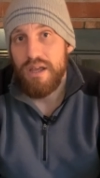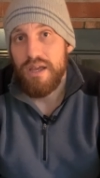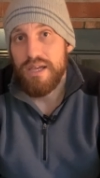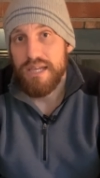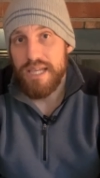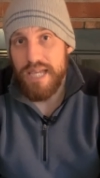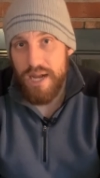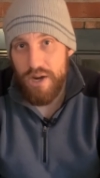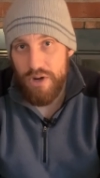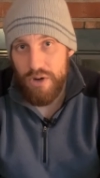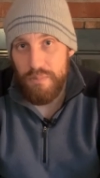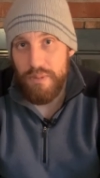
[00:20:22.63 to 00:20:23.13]

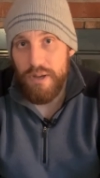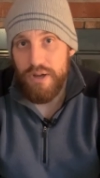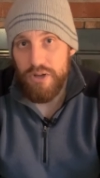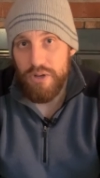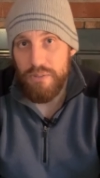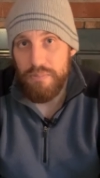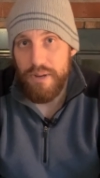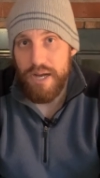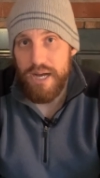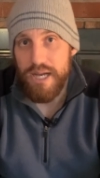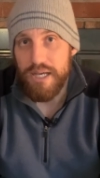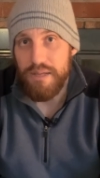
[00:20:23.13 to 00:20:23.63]
care about
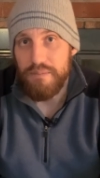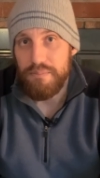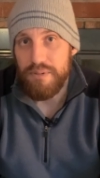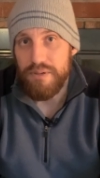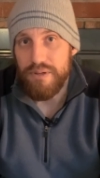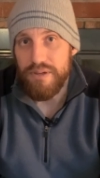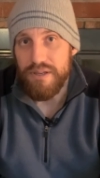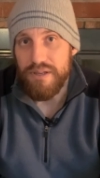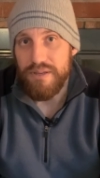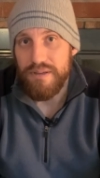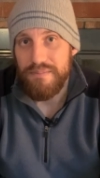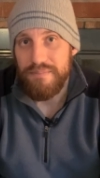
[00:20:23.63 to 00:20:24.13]
your
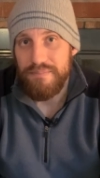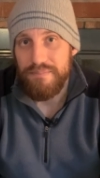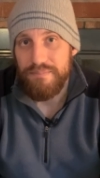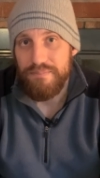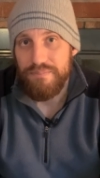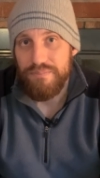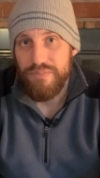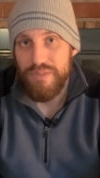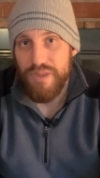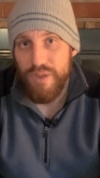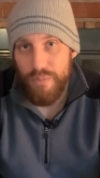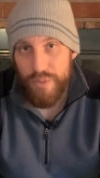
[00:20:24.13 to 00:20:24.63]
pocketbook.
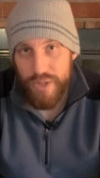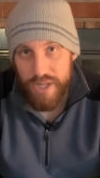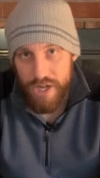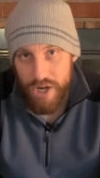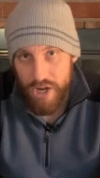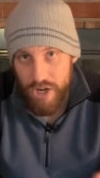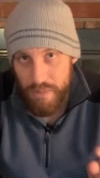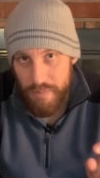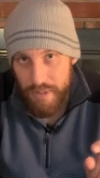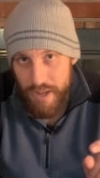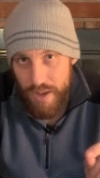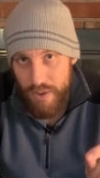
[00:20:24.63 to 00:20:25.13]
We
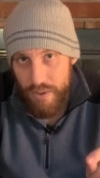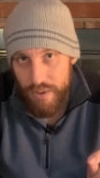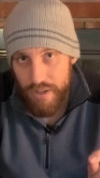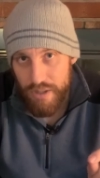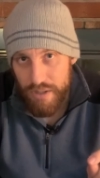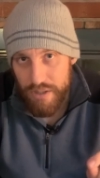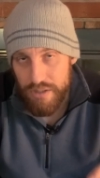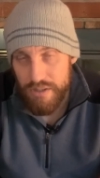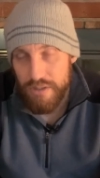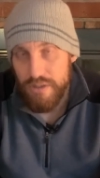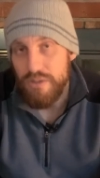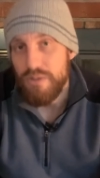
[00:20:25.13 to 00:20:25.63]
care about
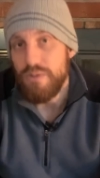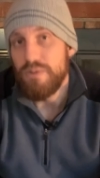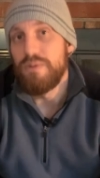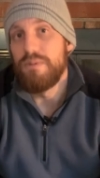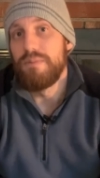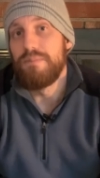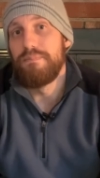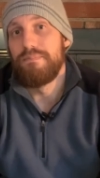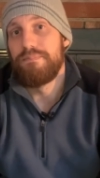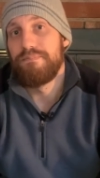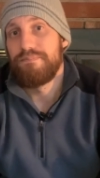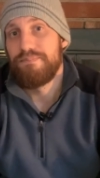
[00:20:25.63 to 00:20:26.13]
you.
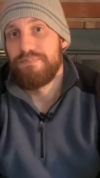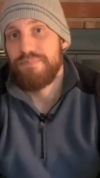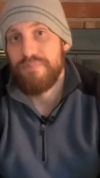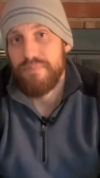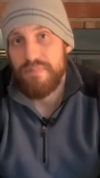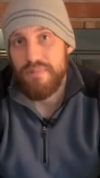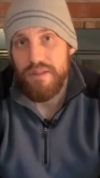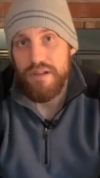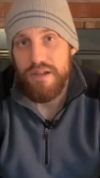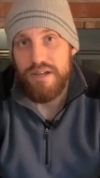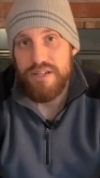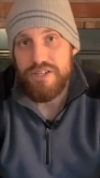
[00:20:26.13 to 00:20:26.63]

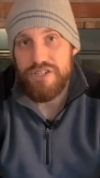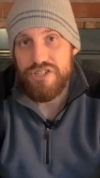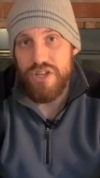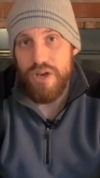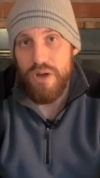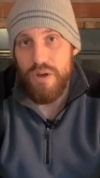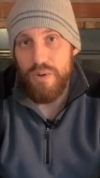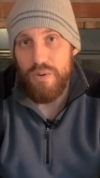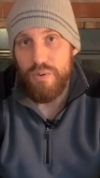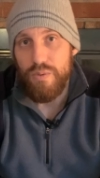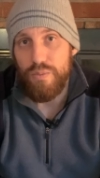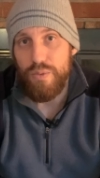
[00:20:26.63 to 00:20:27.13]

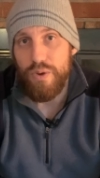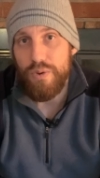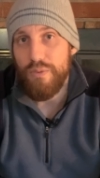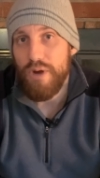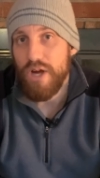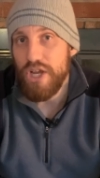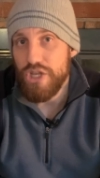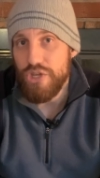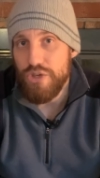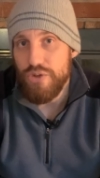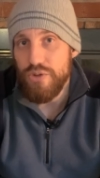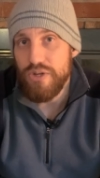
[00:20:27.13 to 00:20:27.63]
So we
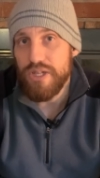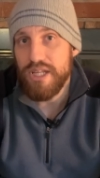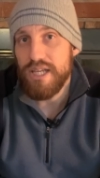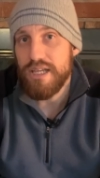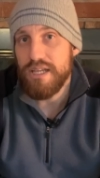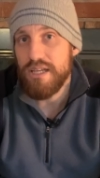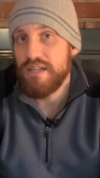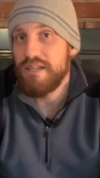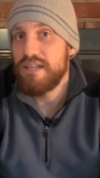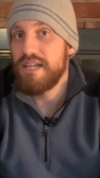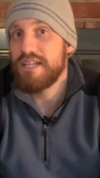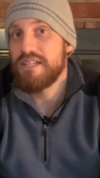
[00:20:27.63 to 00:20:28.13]
want you to
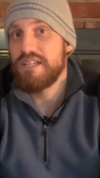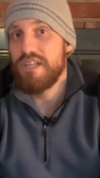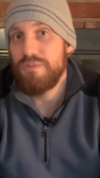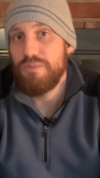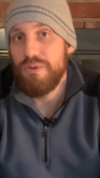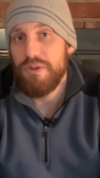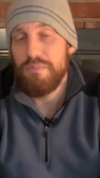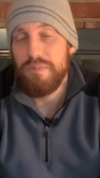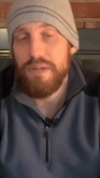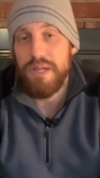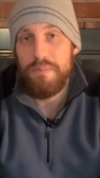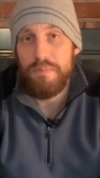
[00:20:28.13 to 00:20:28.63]
get connected
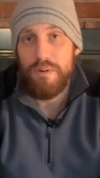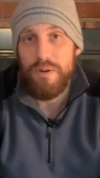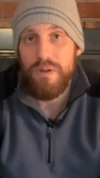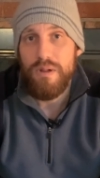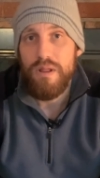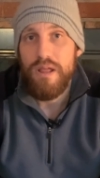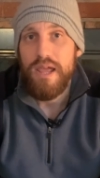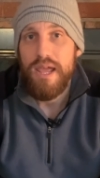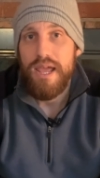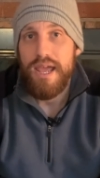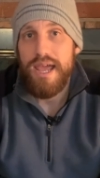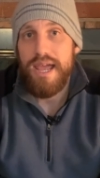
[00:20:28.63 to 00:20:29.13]
with
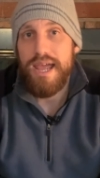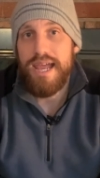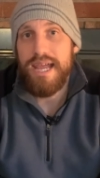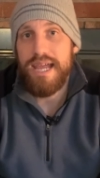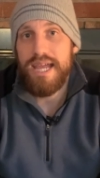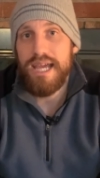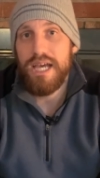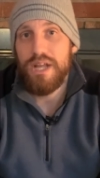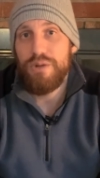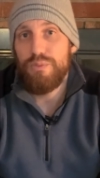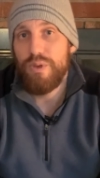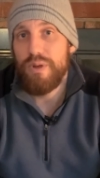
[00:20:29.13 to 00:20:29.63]
people,
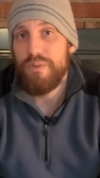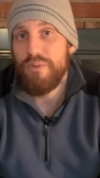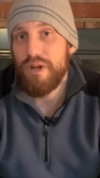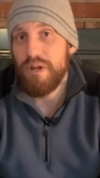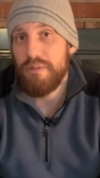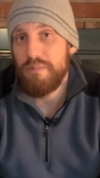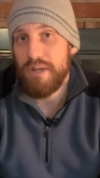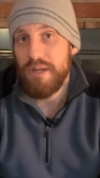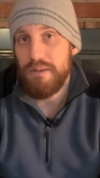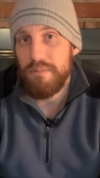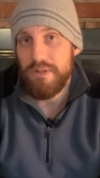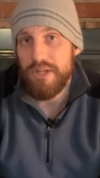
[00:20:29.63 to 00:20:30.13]
and we want
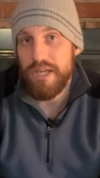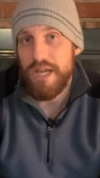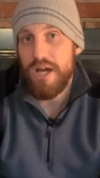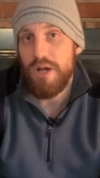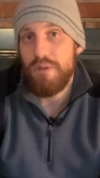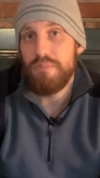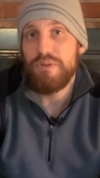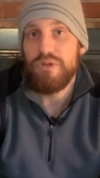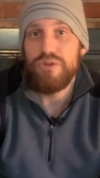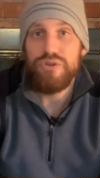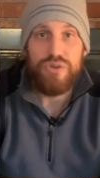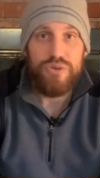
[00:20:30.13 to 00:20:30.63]
to be able to
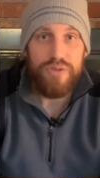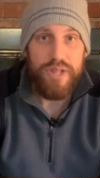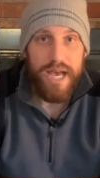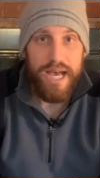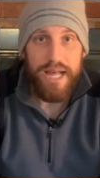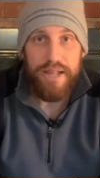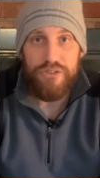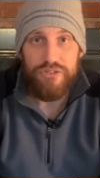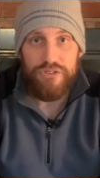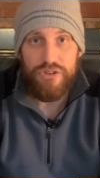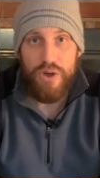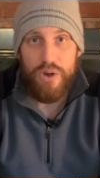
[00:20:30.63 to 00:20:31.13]
help you do
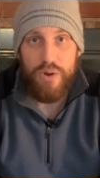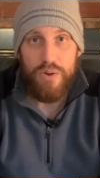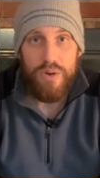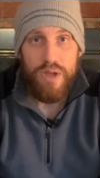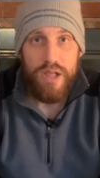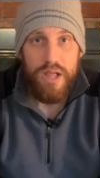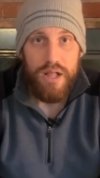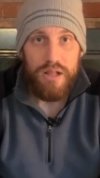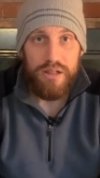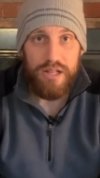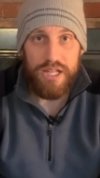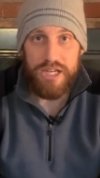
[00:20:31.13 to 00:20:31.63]
that. So
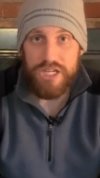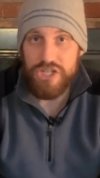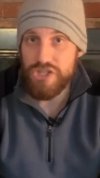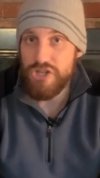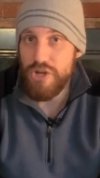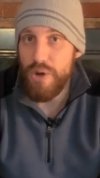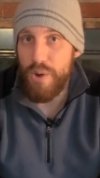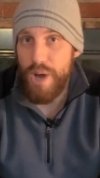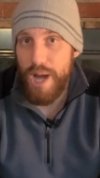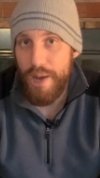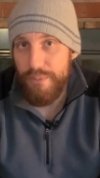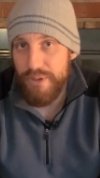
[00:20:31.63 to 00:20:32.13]
let us
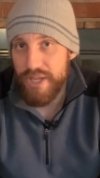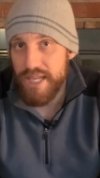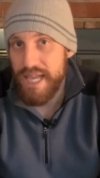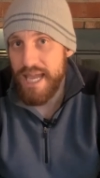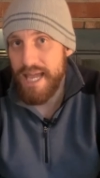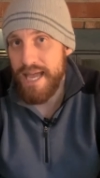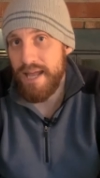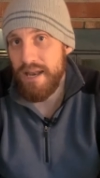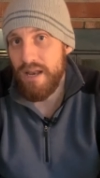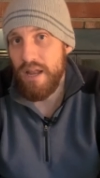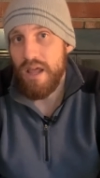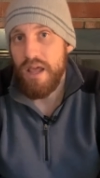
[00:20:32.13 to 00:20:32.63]
know how we
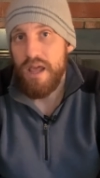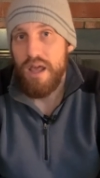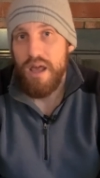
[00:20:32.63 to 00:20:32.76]
can.